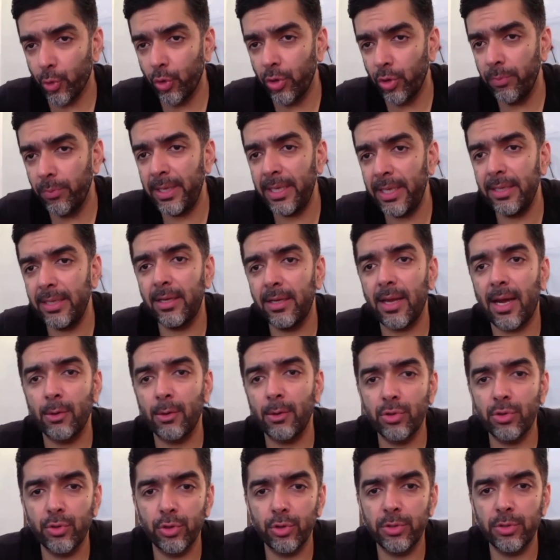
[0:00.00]
told me that
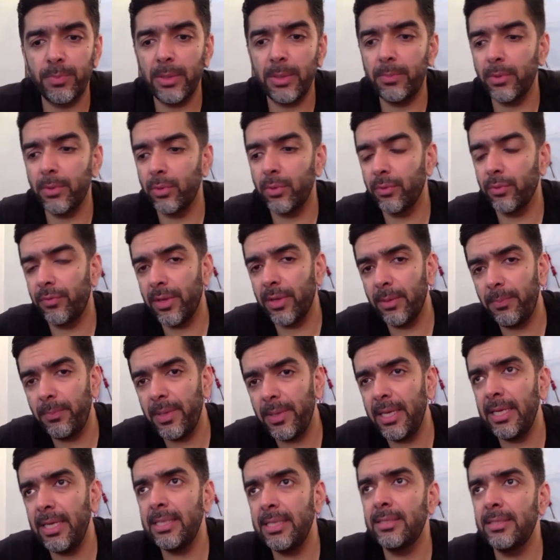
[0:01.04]
outsource people to
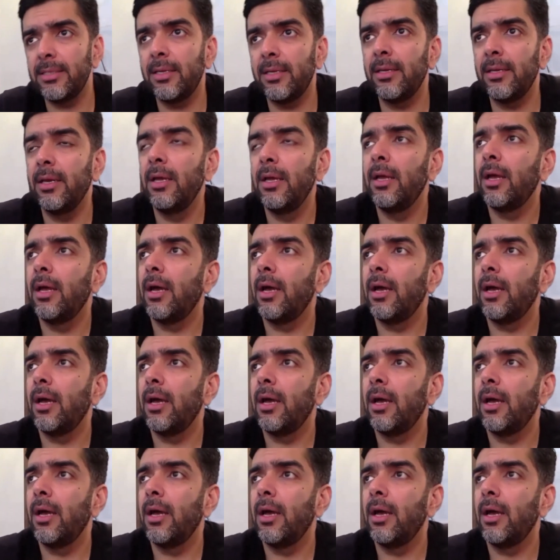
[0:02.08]
Philippines, and